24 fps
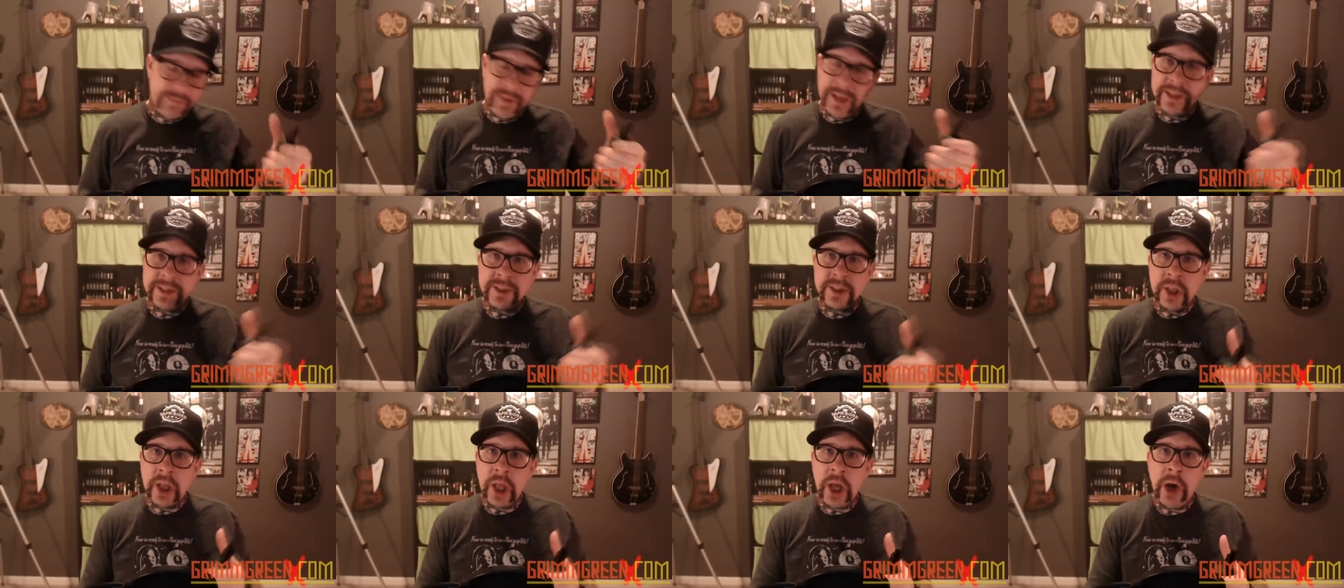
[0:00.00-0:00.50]

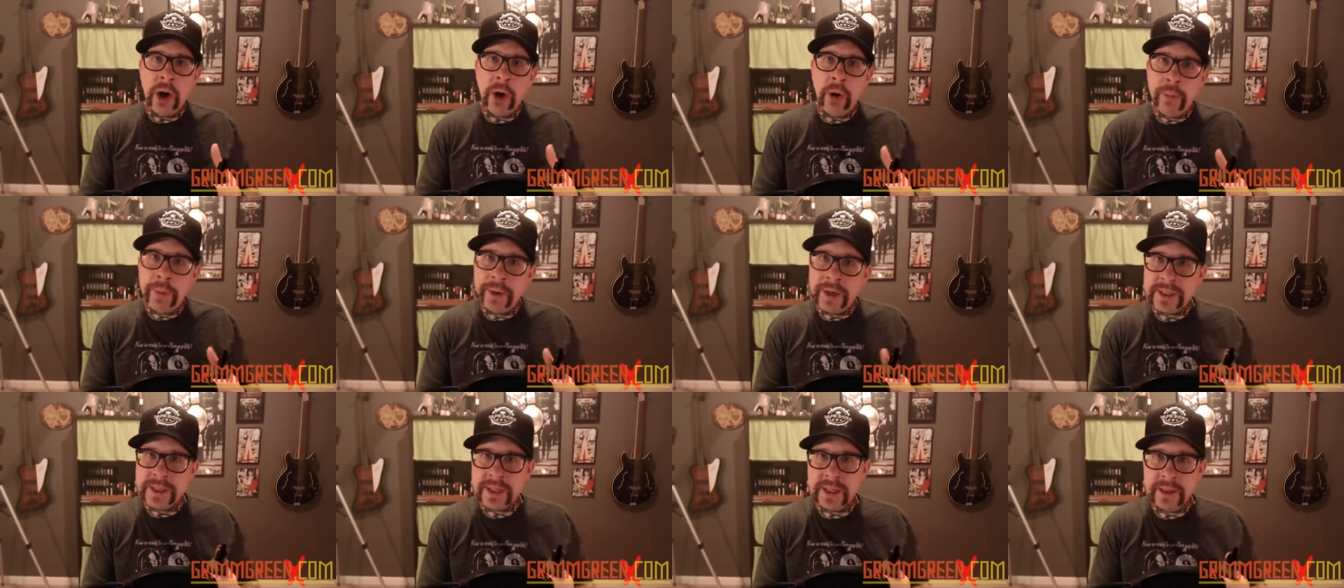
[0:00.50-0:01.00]
it's low,
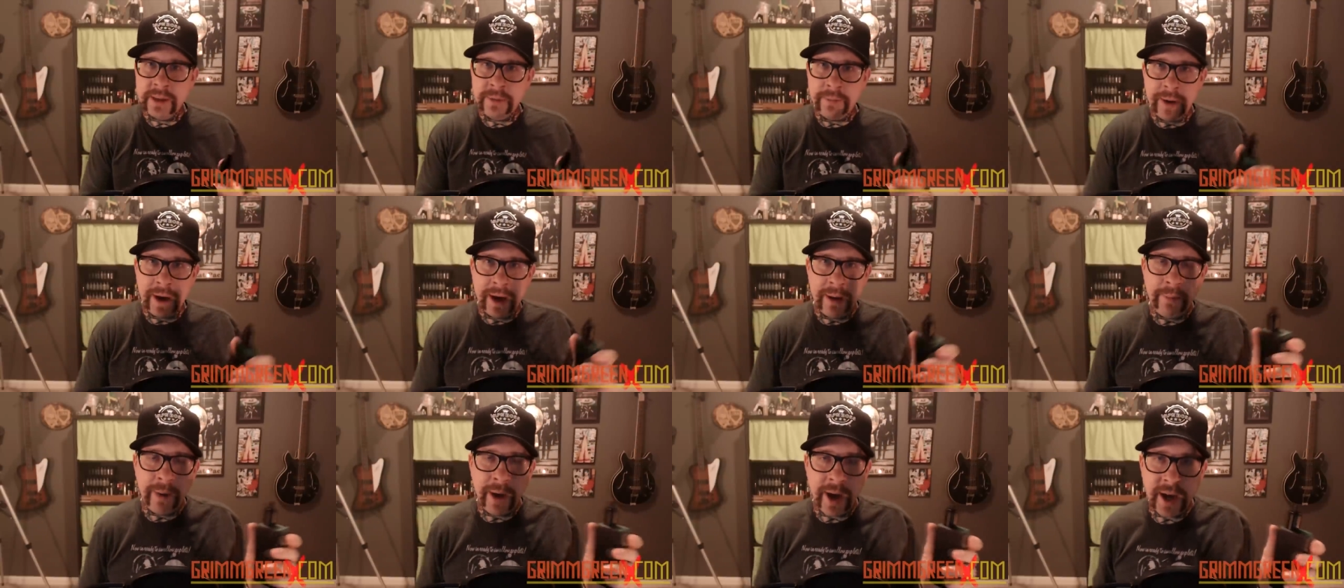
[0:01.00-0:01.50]
but it's on the
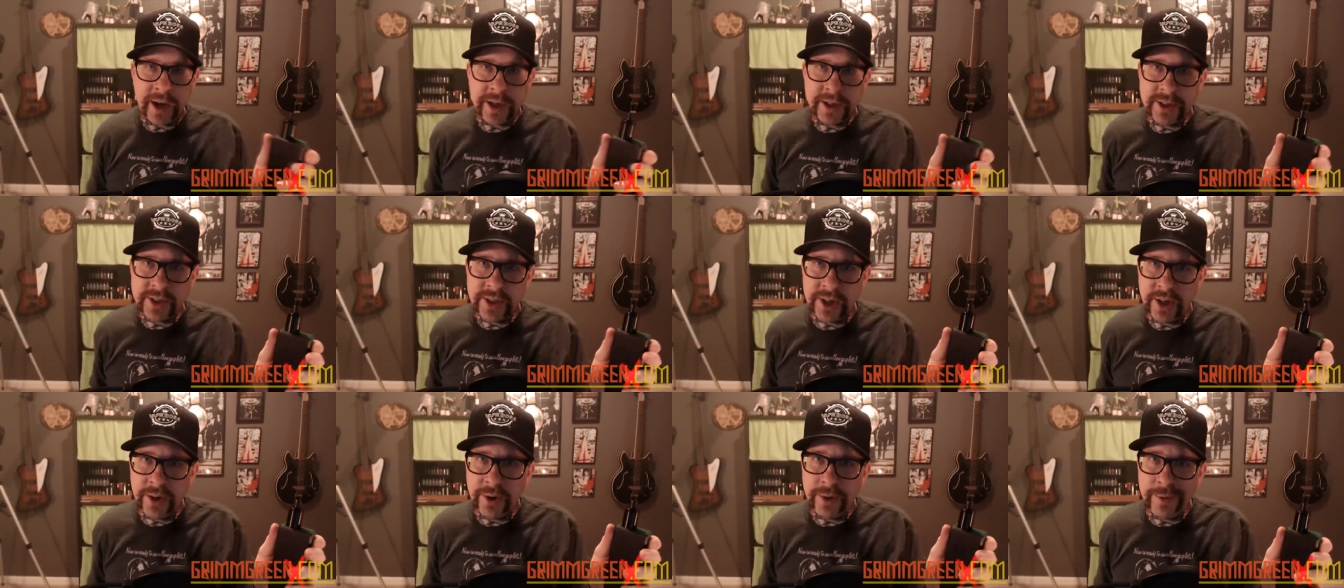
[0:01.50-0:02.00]
My Box,
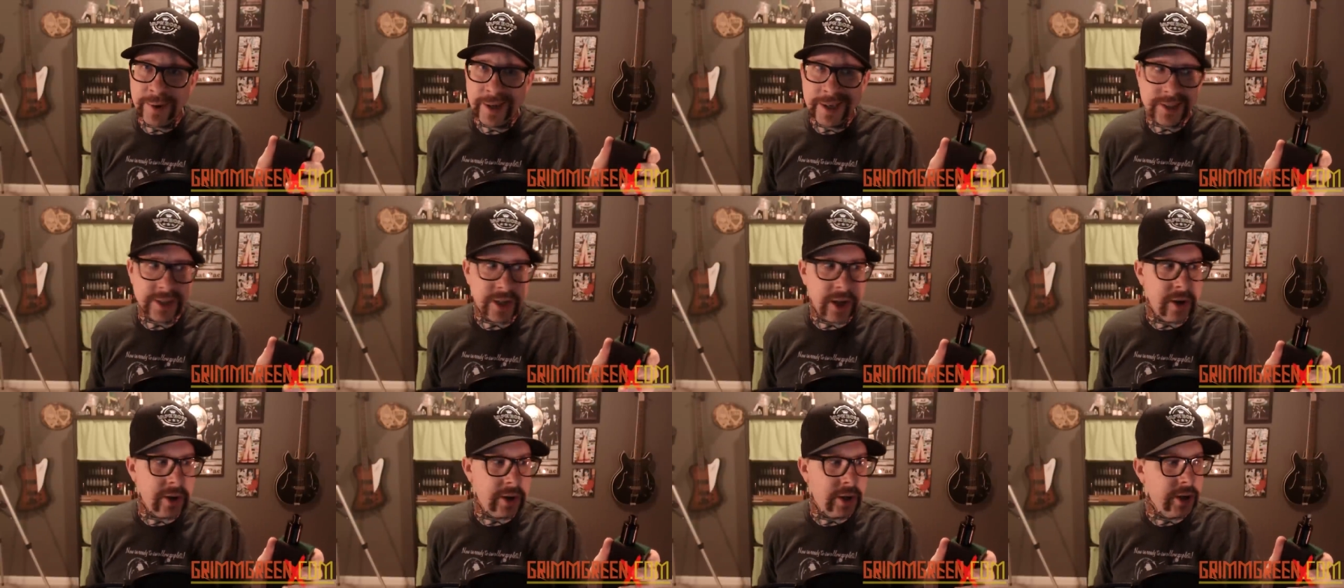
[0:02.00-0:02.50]
so it's
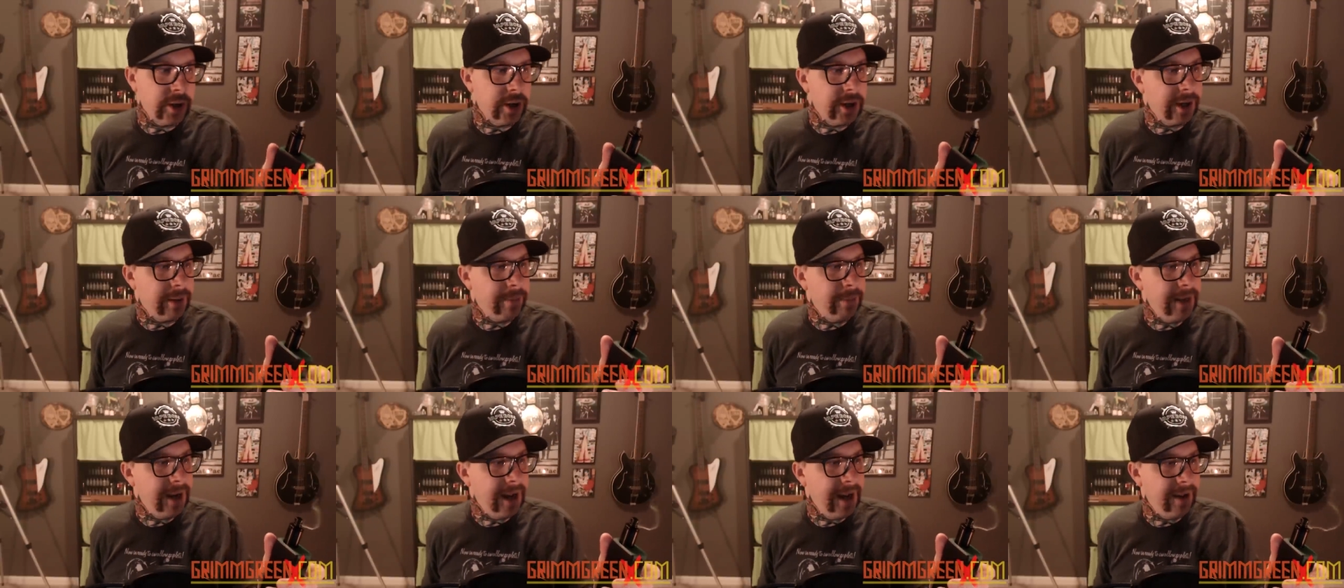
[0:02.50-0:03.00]
all good.
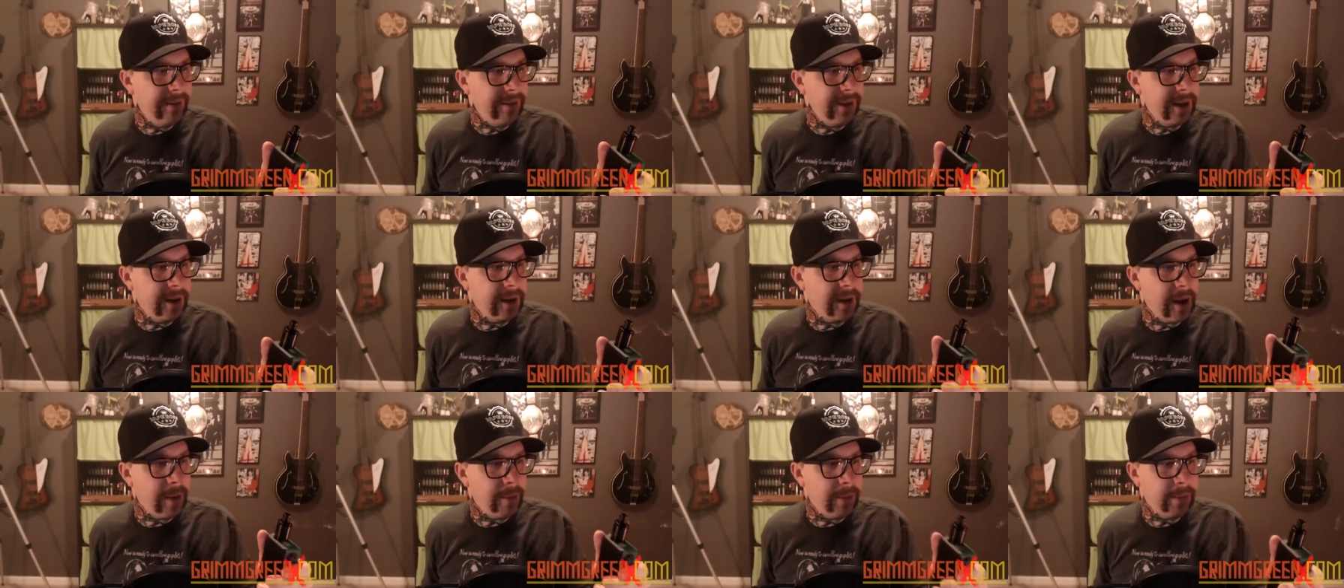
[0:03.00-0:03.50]
I've been having
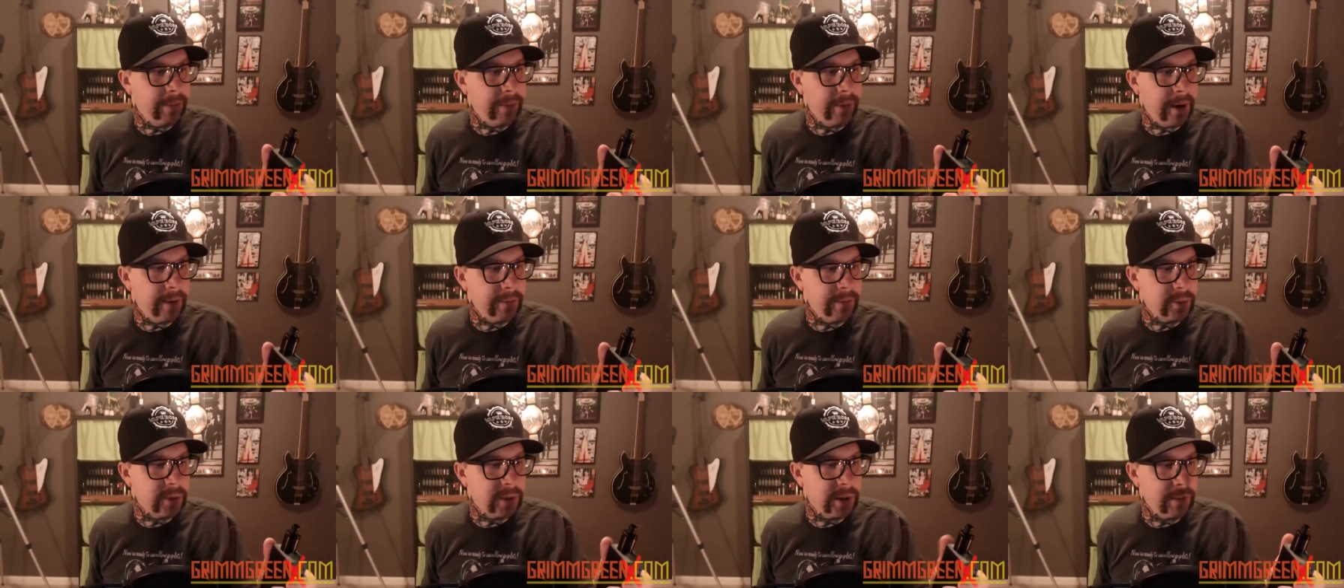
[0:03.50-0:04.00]
a couple
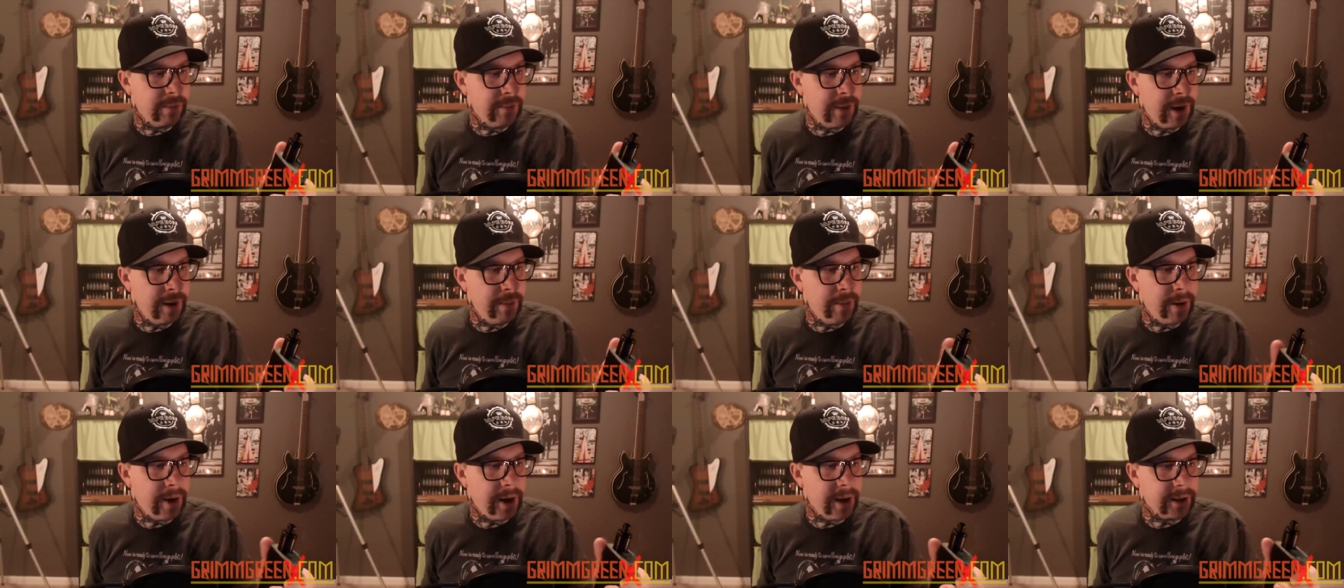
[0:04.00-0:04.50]
problems with the My
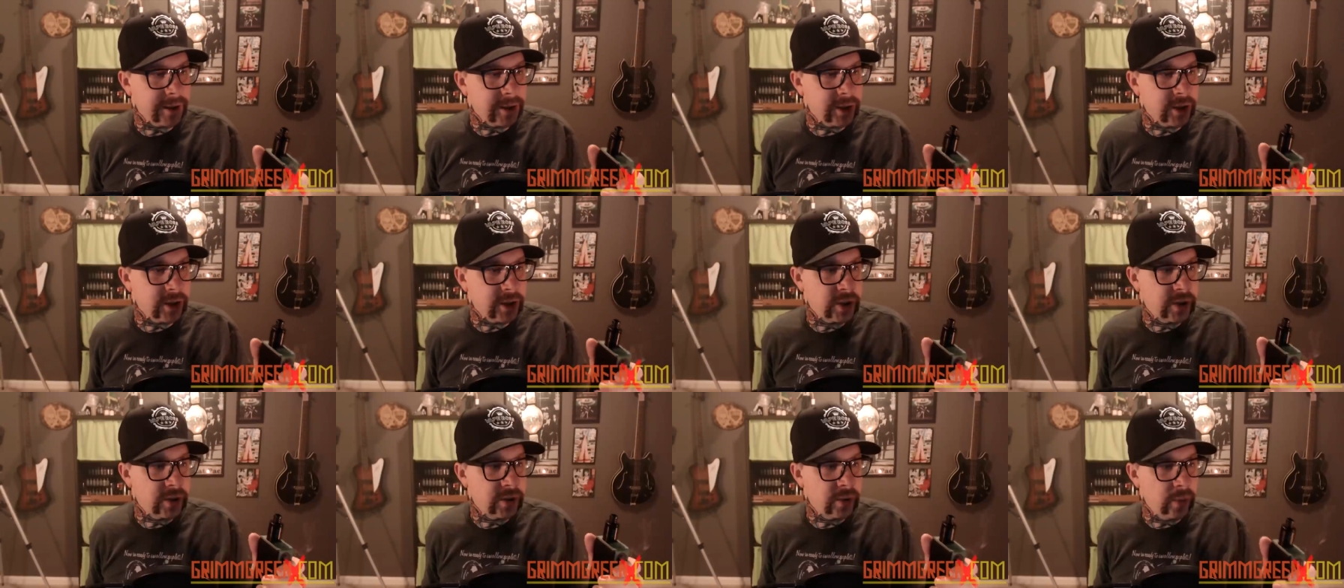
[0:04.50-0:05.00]
Box
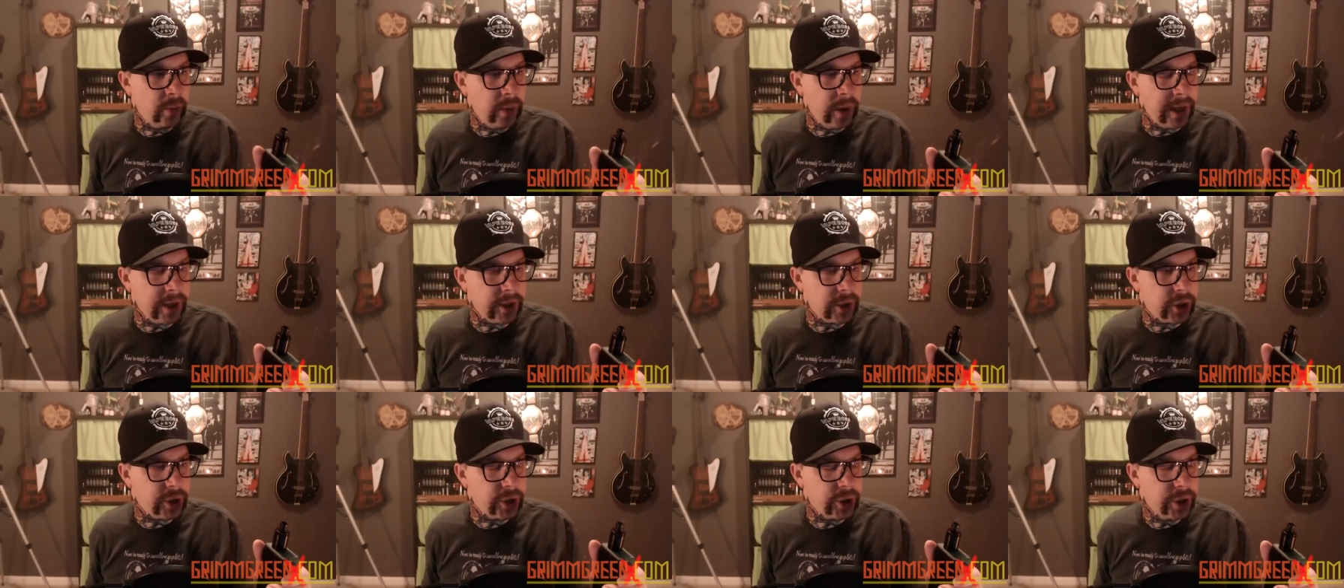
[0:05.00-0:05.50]

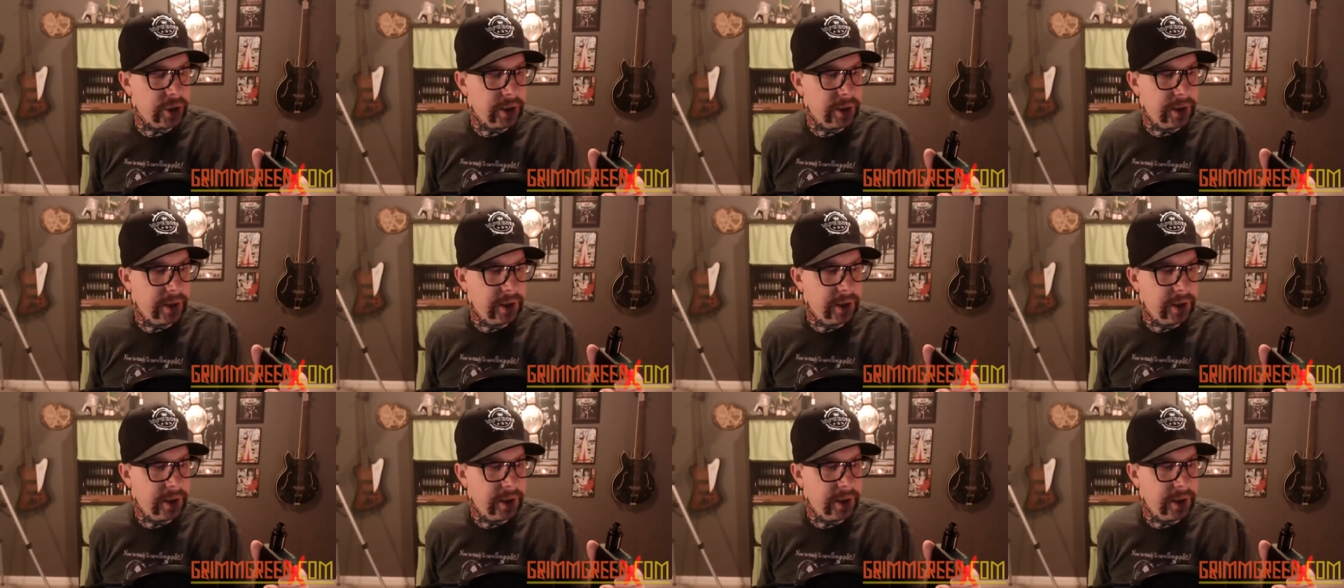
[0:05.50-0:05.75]
switch.